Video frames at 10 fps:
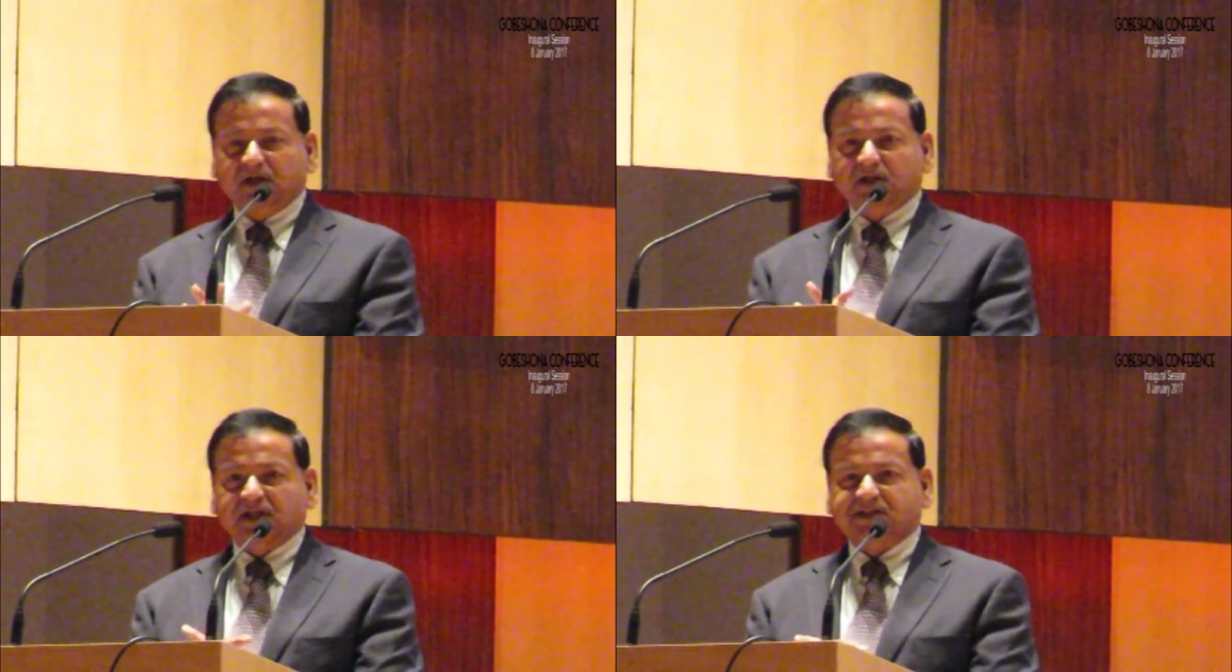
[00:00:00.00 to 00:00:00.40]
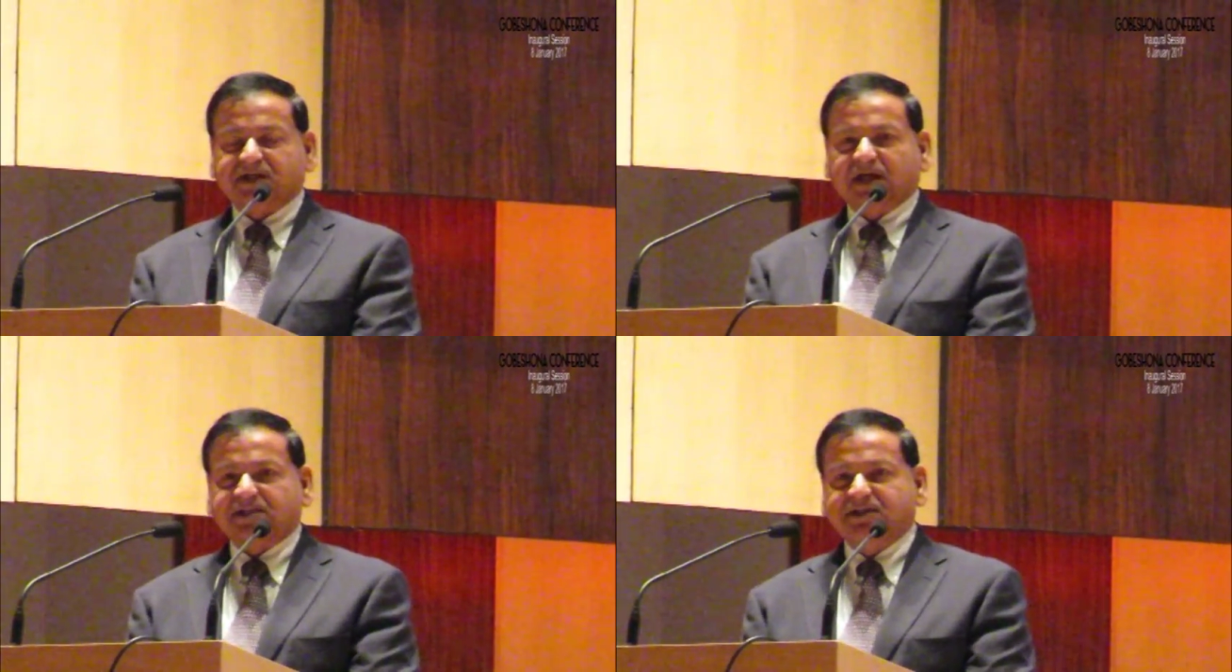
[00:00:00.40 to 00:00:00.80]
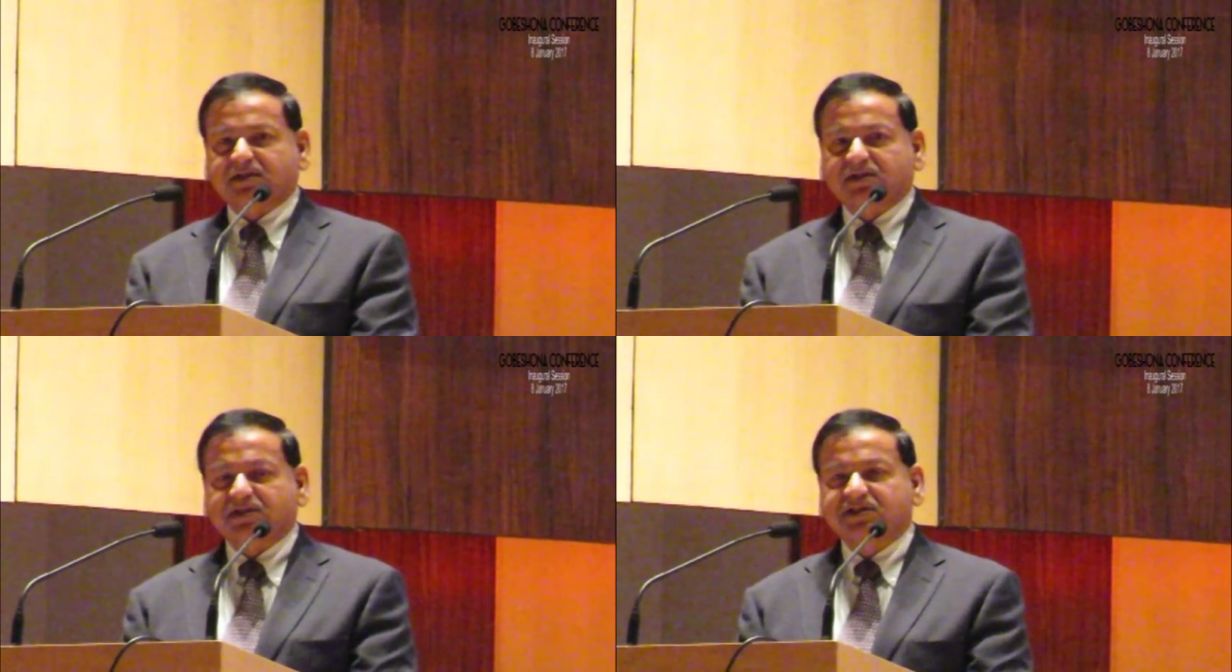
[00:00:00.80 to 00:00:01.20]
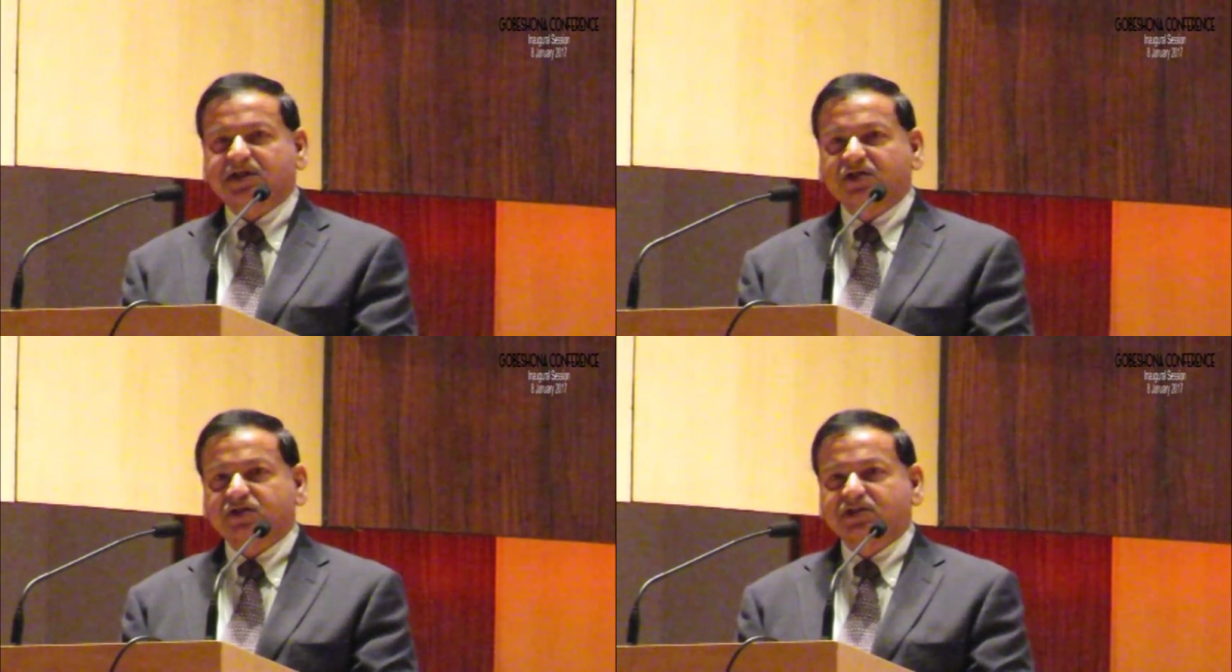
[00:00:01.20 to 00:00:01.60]
and excellent
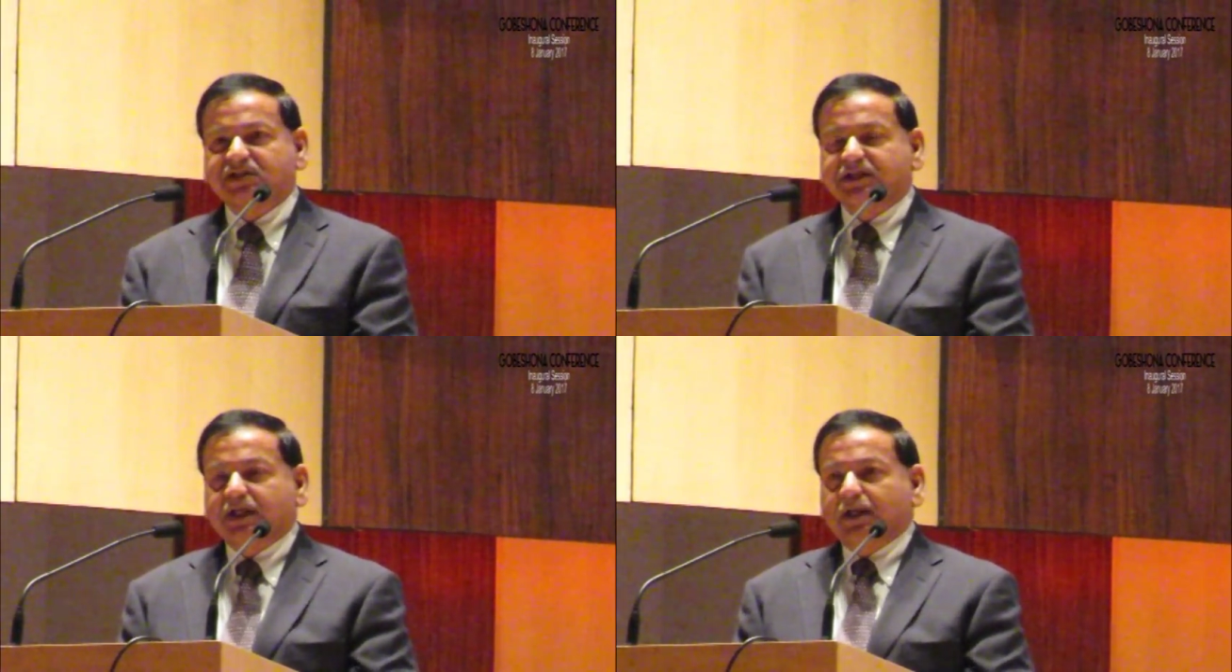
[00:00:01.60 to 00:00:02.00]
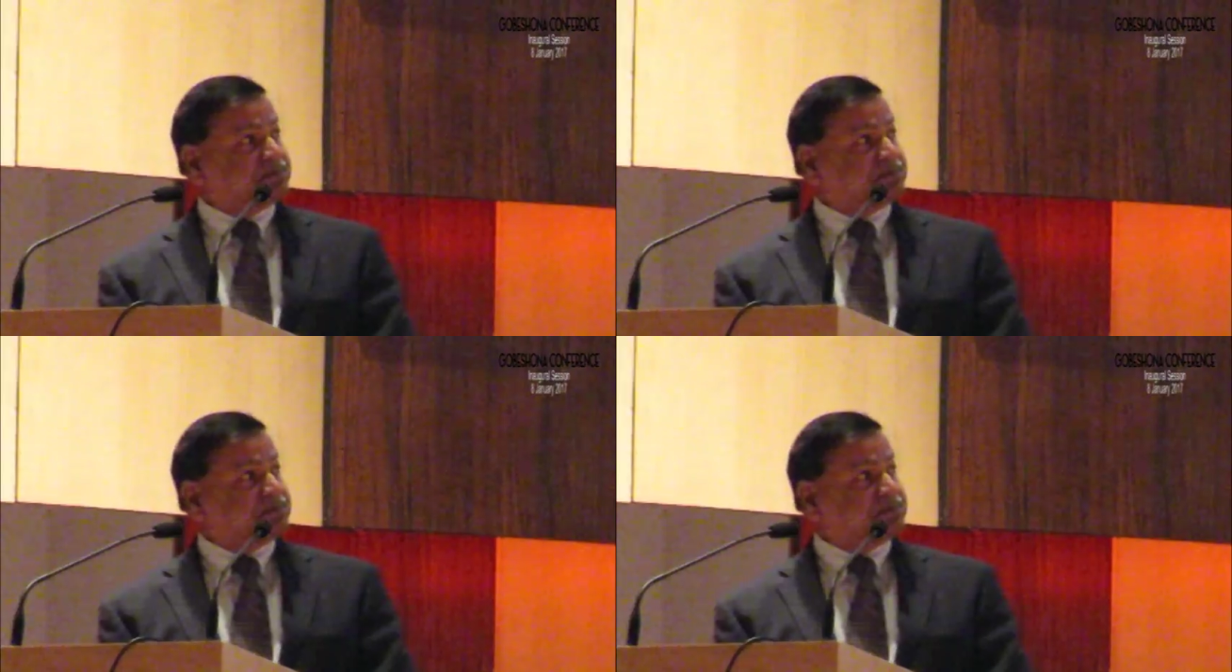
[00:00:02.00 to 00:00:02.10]
discussions.